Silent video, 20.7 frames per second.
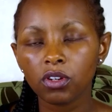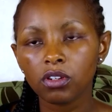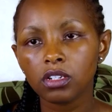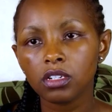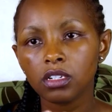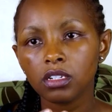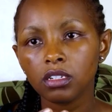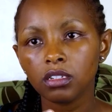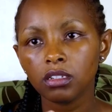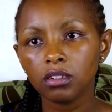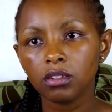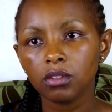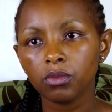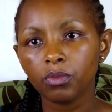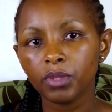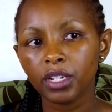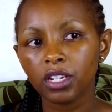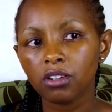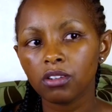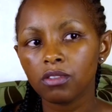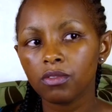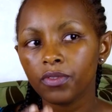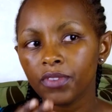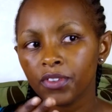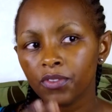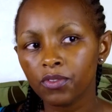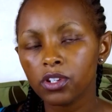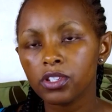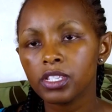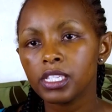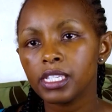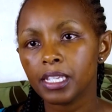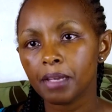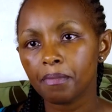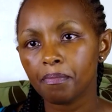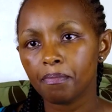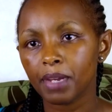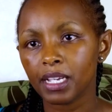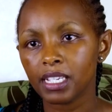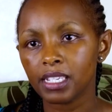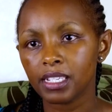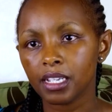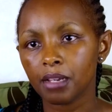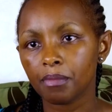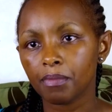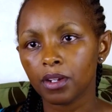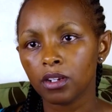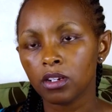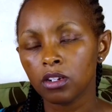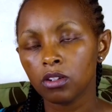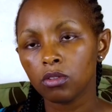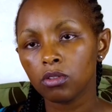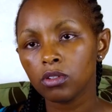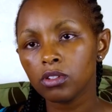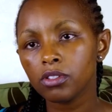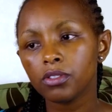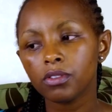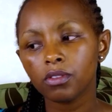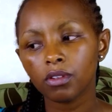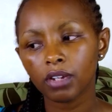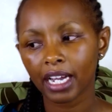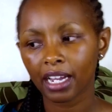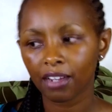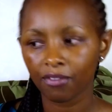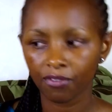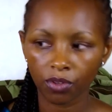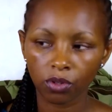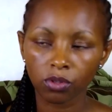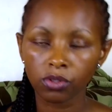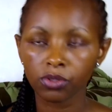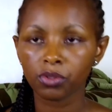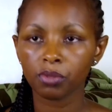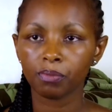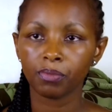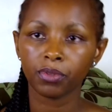gone step by step. Also, I've also